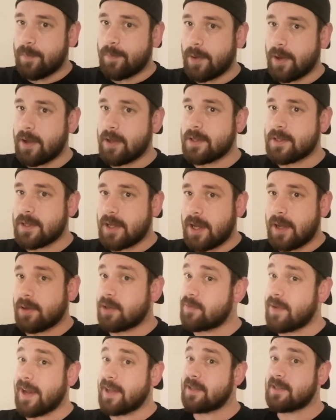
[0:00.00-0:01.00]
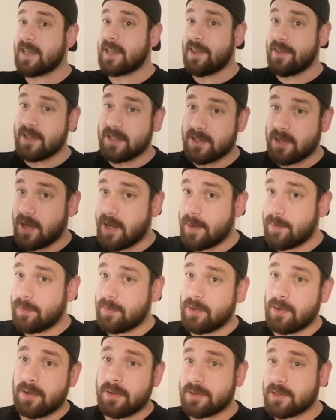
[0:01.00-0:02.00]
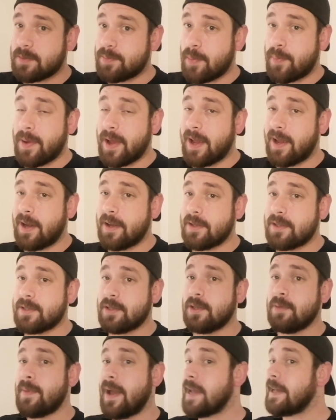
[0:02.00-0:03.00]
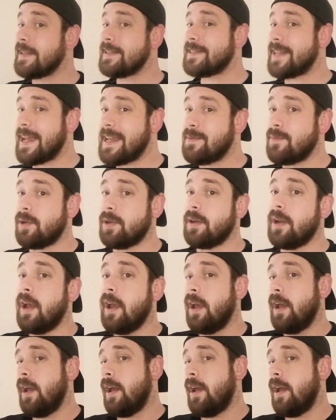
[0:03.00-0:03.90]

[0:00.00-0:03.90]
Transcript: But uh, Greg's at this time not prepared to make a statement.